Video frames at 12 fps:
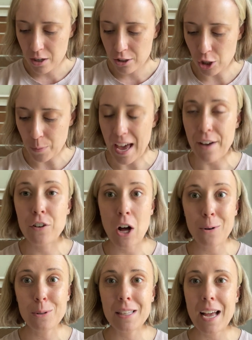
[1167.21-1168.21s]
So we have
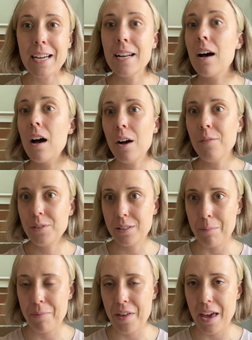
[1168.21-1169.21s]
cosine of
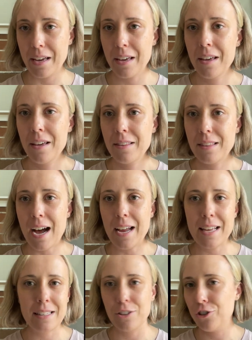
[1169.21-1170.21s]
something
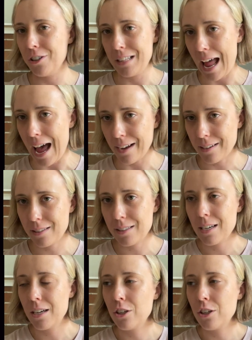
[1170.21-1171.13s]
that isn't just x.